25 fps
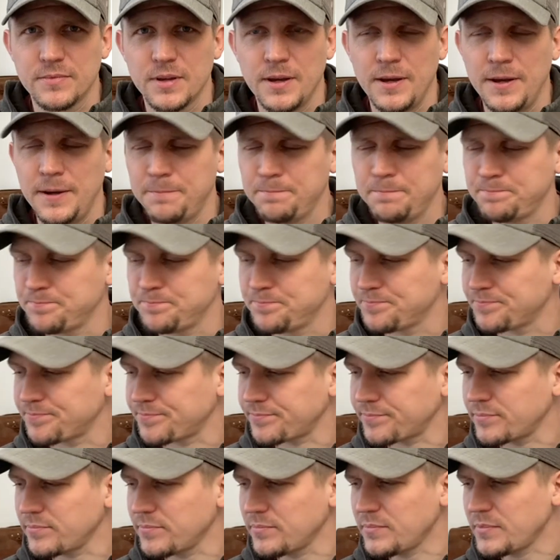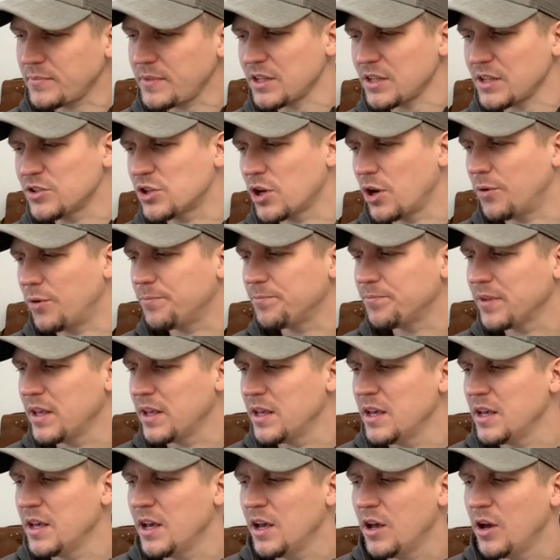Okay. So
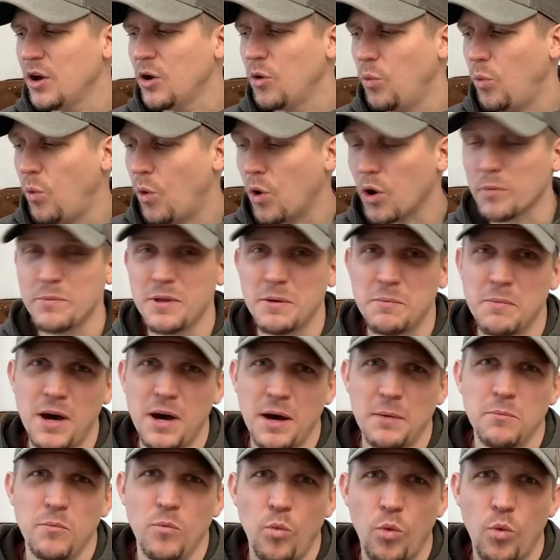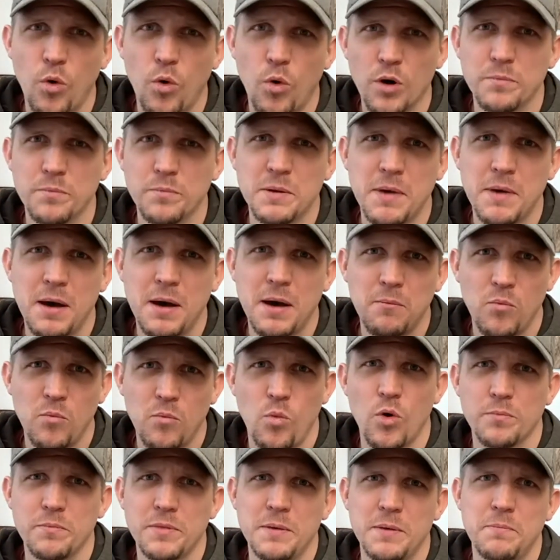warm them up, warm them up,
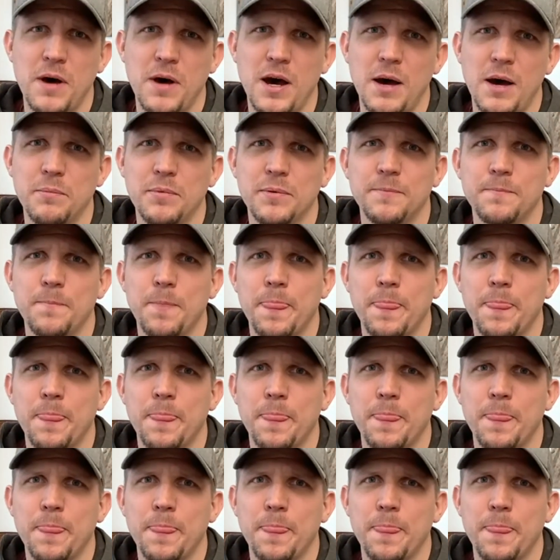warm them up.